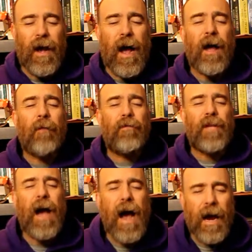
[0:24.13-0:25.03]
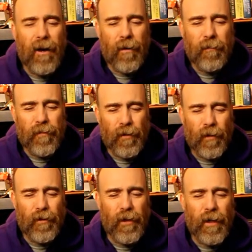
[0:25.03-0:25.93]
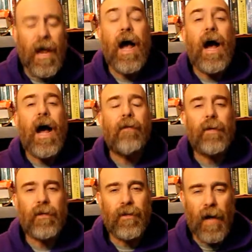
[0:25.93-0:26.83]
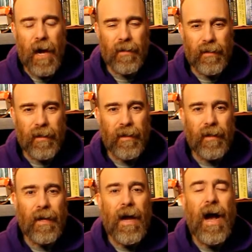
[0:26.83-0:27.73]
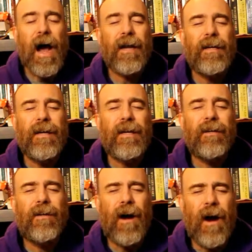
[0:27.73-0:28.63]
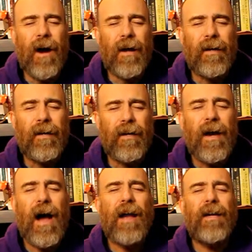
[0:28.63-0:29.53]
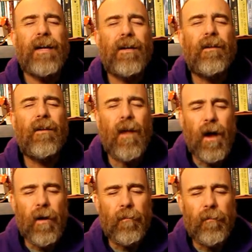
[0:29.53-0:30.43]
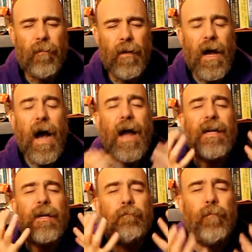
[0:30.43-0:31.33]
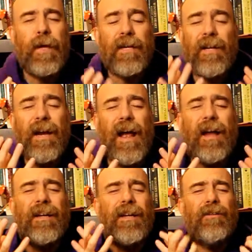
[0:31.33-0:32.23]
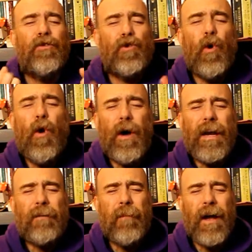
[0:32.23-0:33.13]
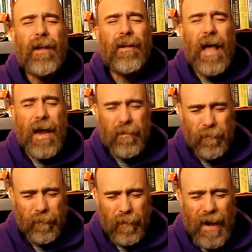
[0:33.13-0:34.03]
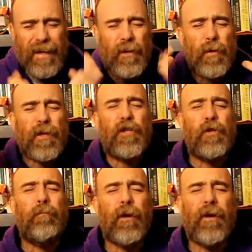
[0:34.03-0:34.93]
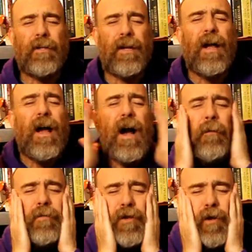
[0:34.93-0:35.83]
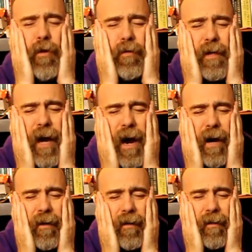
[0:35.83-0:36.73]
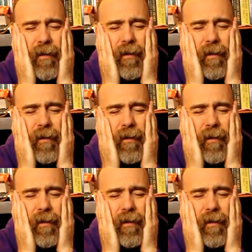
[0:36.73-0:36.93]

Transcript: I'm tired of searching. I'm exhausted. I need God I need love. I need peace. I, I need joy in my life. I need to experience it. I'm so tired.